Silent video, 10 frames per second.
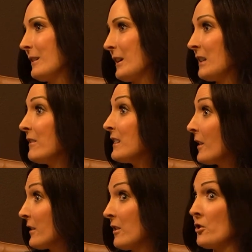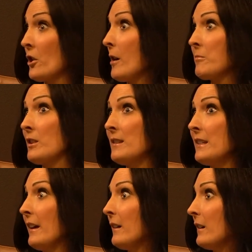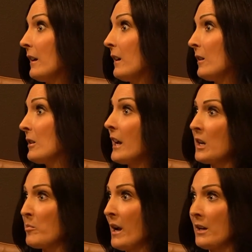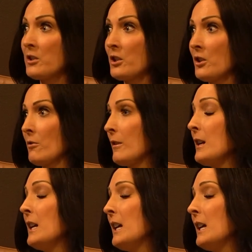kind of exhausted your options at a chiropractor or